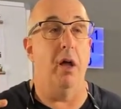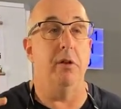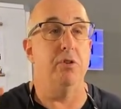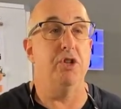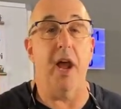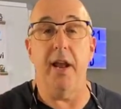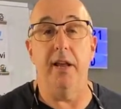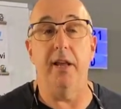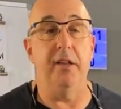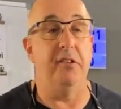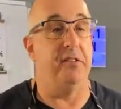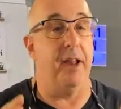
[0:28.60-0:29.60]

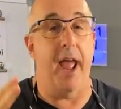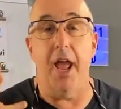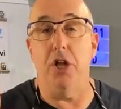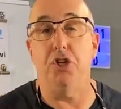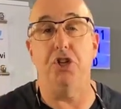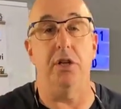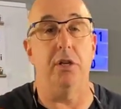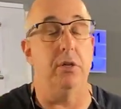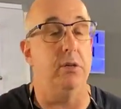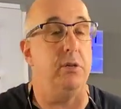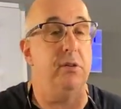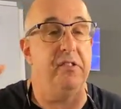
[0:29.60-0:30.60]
Chinese,
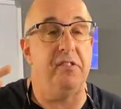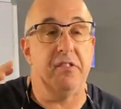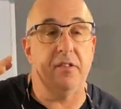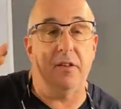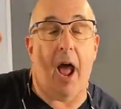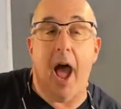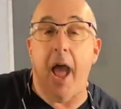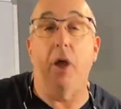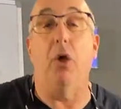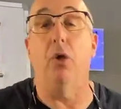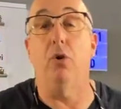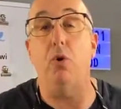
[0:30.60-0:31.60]
Asian
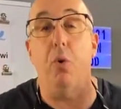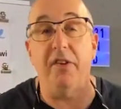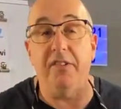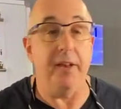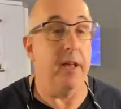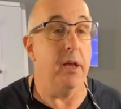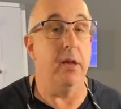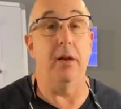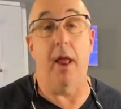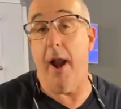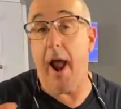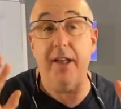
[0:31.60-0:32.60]
style cuisine.
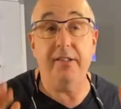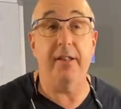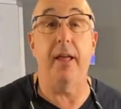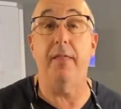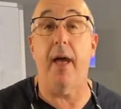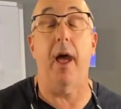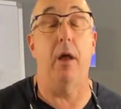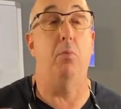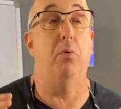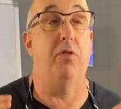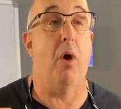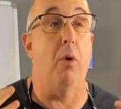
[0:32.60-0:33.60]
And I say that
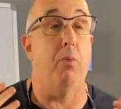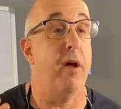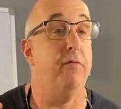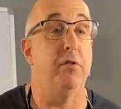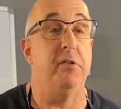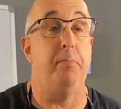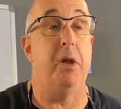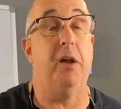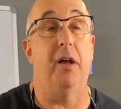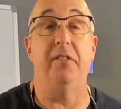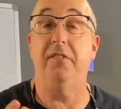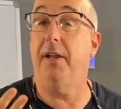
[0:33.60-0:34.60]
with all reverence
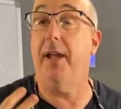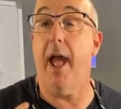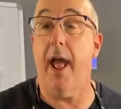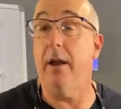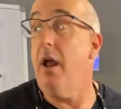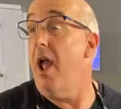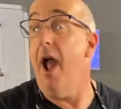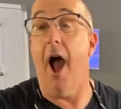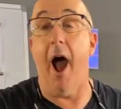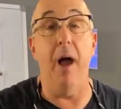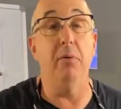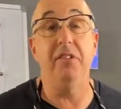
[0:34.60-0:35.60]
because, again,
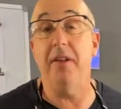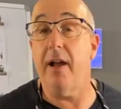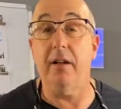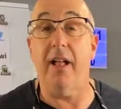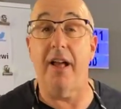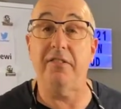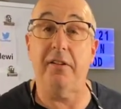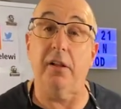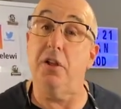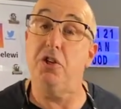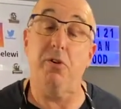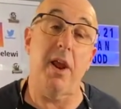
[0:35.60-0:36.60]
I was not classically
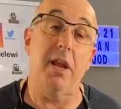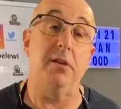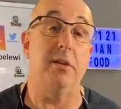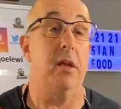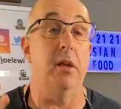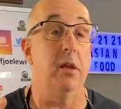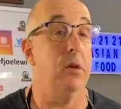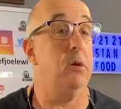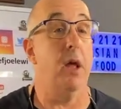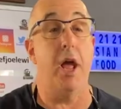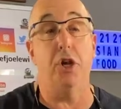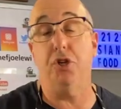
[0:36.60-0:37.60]
trained in
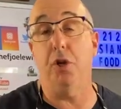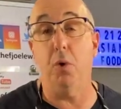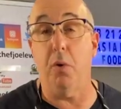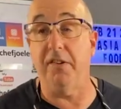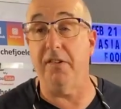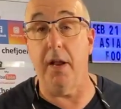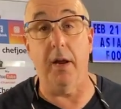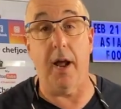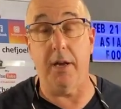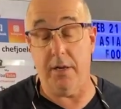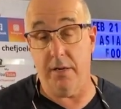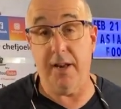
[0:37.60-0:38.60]
Asian cuisine. I
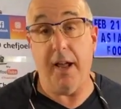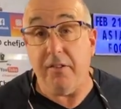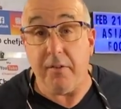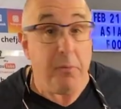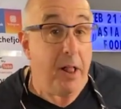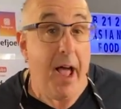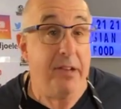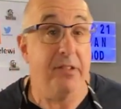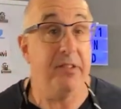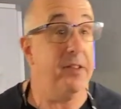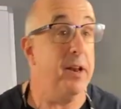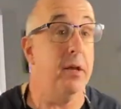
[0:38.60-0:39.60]
did take some
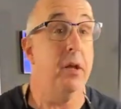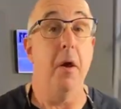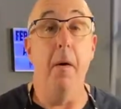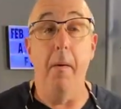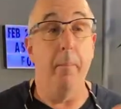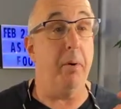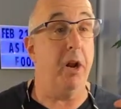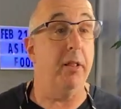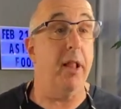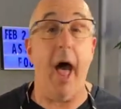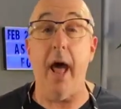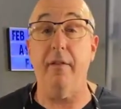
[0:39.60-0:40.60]
classes in it, but a
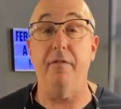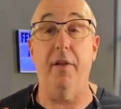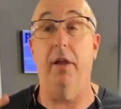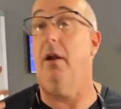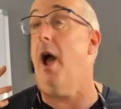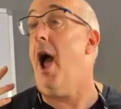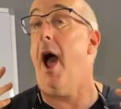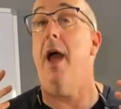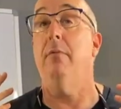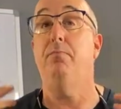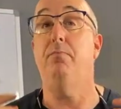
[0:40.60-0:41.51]
lot of it, I